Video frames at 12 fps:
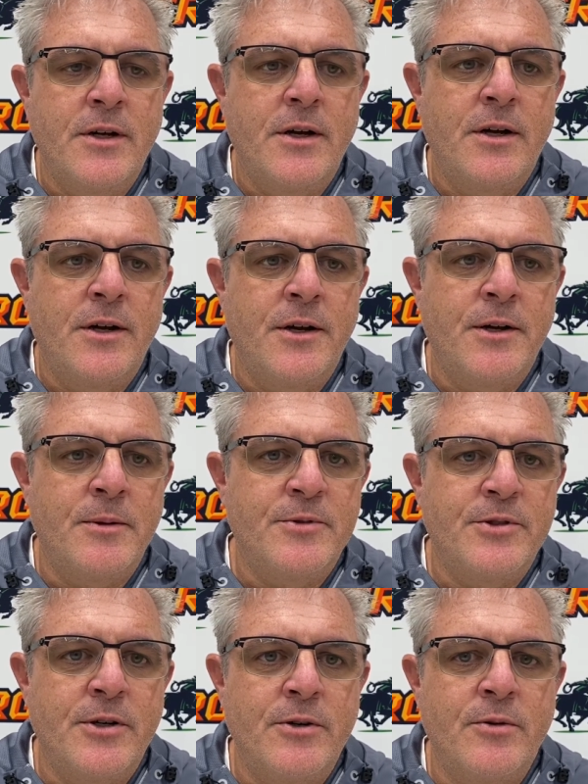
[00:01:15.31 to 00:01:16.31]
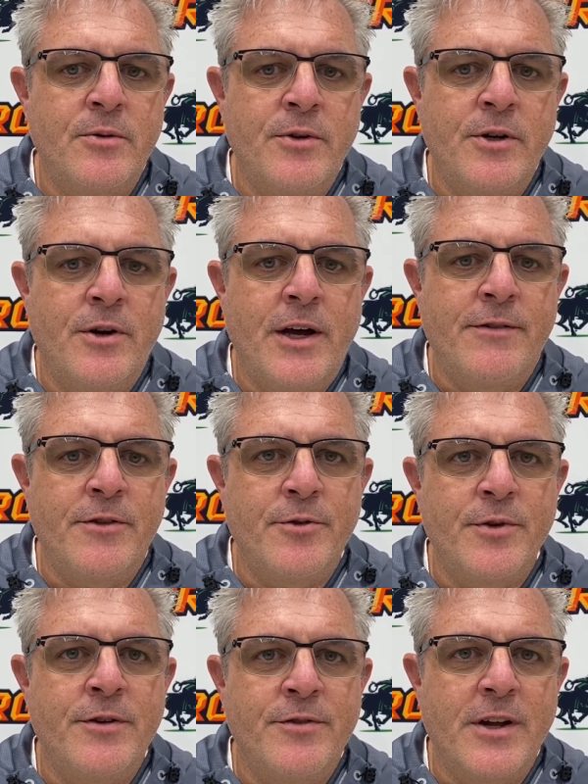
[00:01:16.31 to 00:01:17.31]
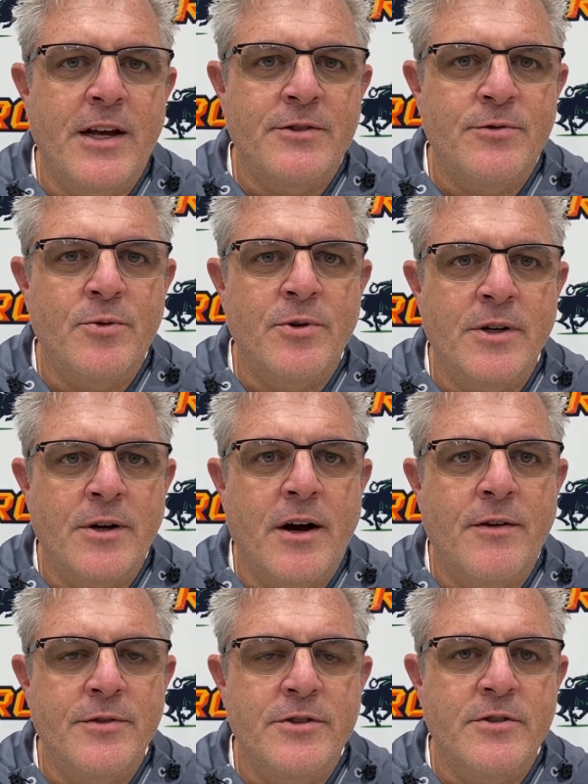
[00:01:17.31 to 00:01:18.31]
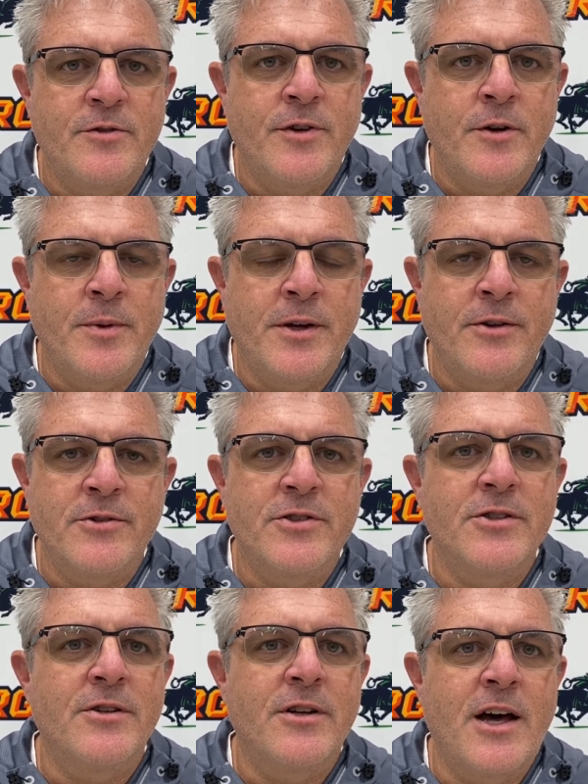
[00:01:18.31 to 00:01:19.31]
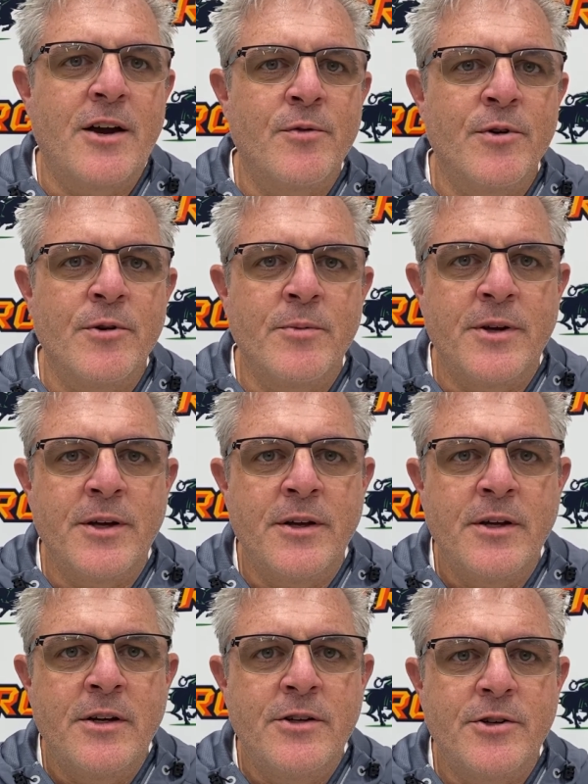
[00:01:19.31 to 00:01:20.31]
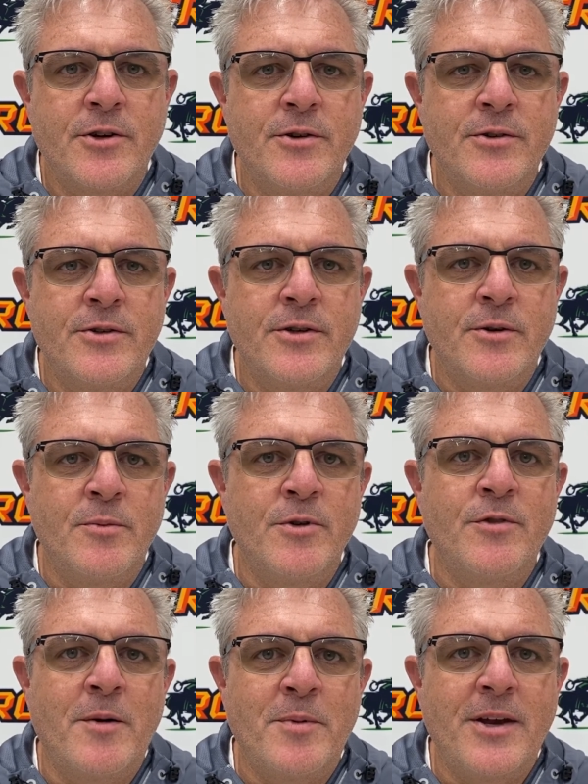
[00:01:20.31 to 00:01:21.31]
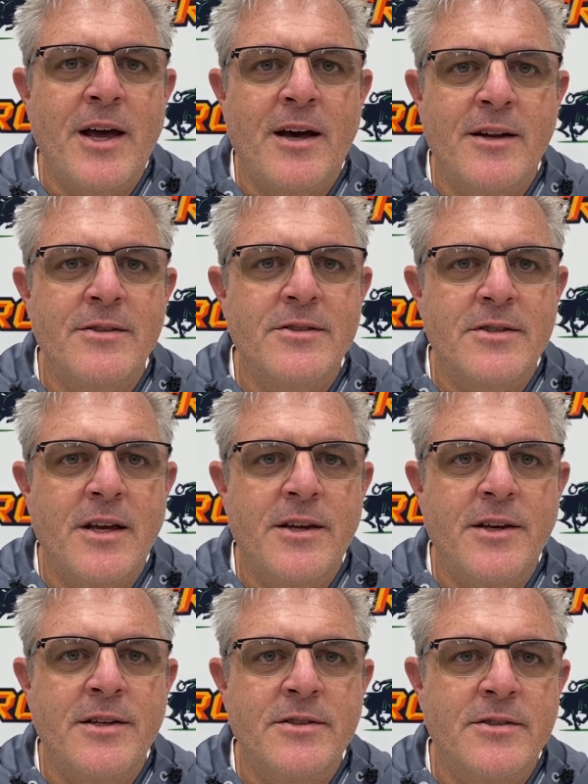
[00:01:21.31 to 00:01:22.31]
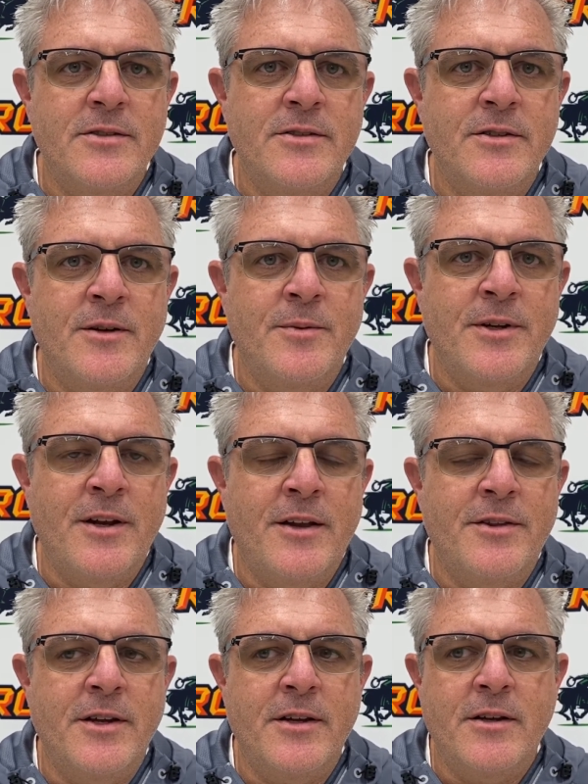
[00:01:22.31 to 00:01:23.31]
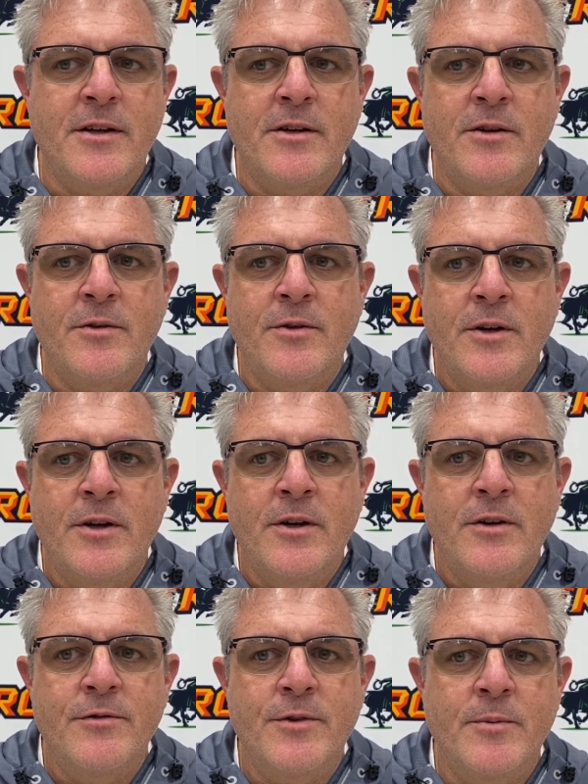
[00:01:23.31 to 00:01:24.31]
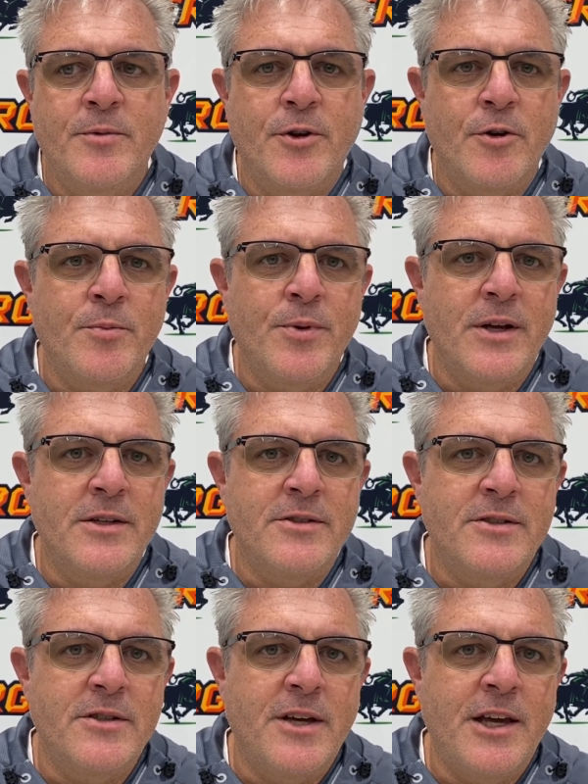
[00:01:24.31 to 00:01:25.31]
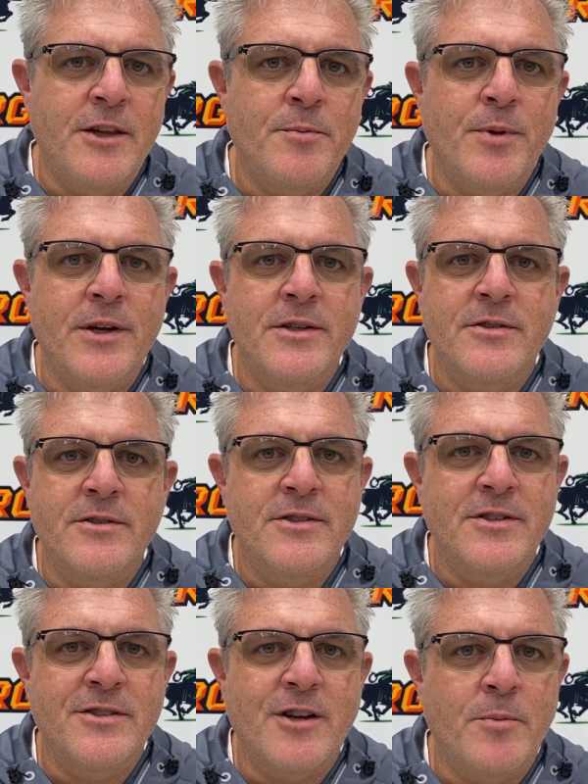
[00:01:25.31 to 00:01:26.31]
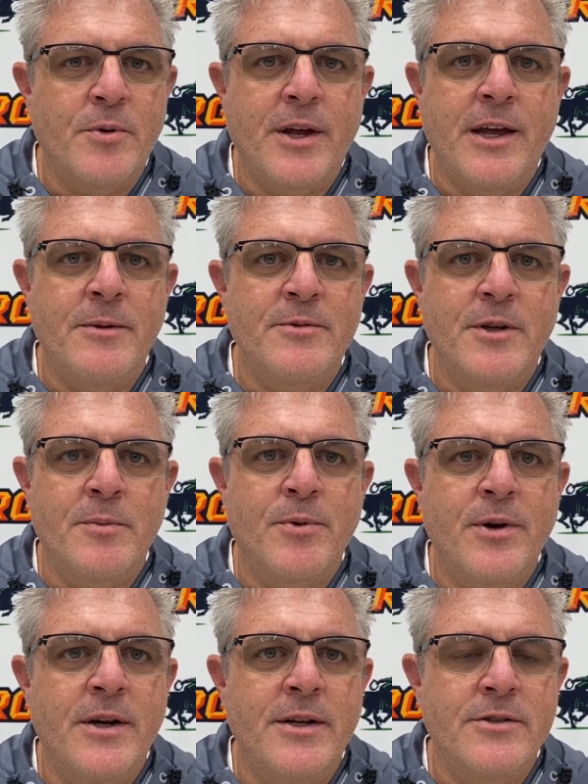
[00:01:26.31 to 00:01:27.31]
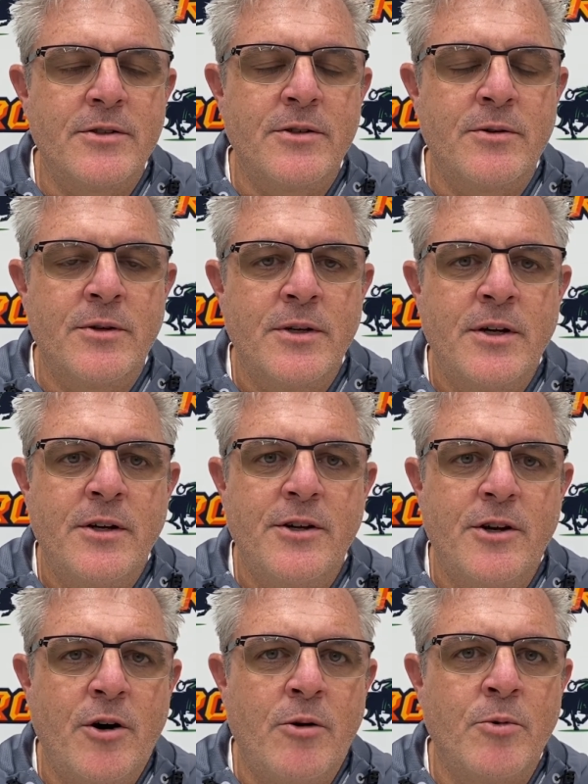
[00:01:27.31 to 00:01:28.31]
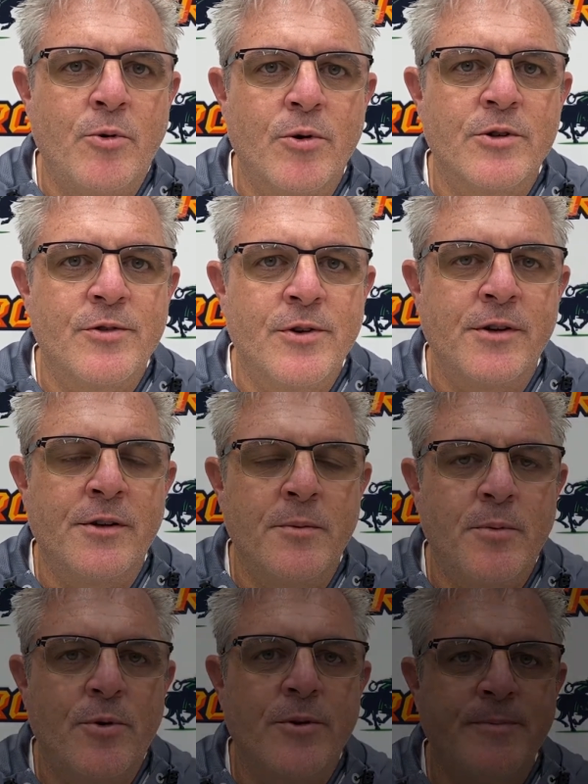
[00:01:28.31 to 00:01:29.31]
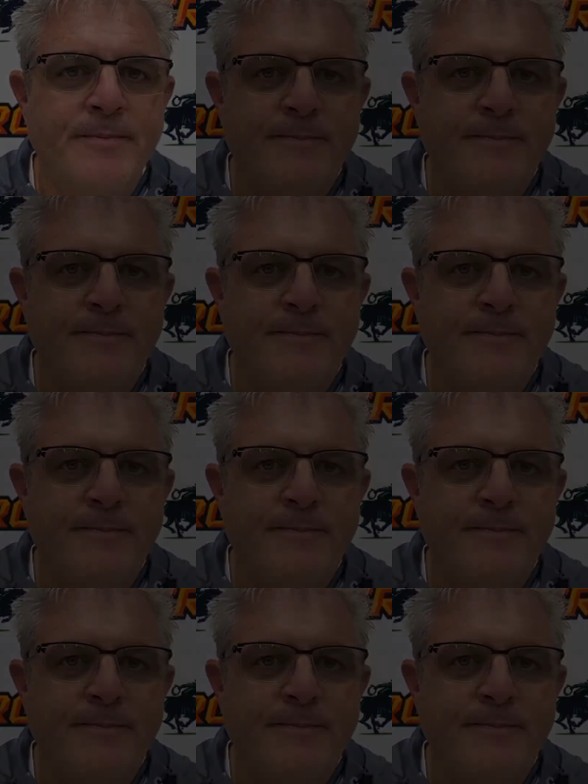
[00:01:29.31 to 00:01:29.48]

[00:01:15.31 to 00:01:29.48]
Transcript: Um, so you know, having three of your last four in conference is very big. There's still a lot of room to to, to move up and down in the standings. I mean, I think uh, from third place to eighth place, just a couple games separating. So you know, home court's really important.